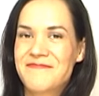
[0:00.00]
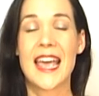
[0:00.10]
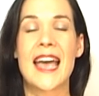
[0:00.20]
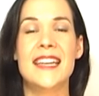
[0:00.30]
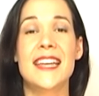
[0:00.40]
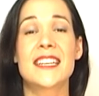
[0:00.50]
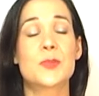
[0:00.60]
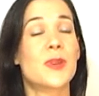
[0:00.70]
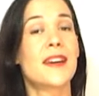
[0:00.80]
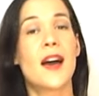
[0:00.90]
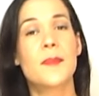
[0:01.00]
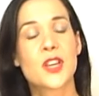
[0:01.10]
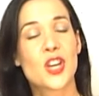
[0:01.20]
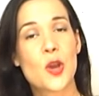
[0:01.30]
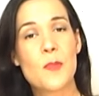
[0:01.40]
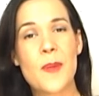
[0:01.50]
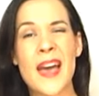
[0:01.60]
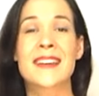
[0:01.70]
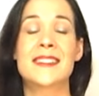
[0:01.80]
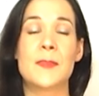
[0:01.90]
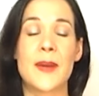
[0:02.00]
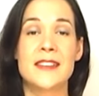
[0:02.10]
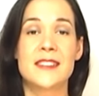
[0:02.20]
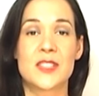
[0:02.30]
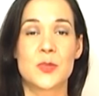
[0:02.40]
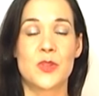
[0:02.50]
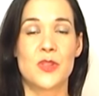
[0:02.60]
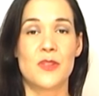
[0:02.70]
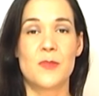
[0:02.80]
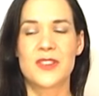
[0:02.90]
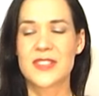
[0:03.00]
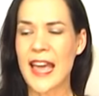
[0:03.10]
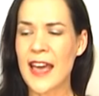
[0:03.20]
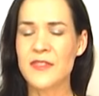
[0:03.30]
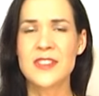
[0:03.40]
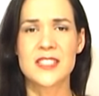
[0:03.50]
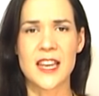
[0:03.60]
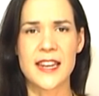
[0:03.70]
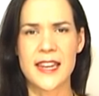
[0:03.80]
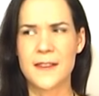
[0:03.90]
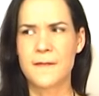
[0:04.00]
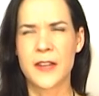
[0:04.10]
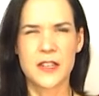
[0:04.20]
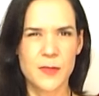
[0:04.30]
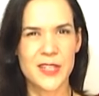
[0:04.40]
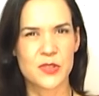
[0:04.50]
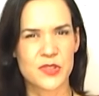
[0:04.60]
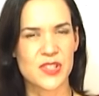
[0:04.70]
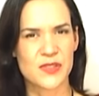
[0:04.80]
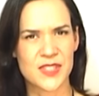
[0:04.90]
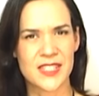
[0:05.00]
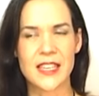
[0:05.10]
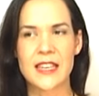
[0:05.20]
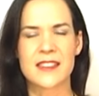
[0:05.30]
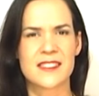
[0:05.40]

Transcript: And next week I'm going to go back to basics with you, because I haven't done any fundamentals of singing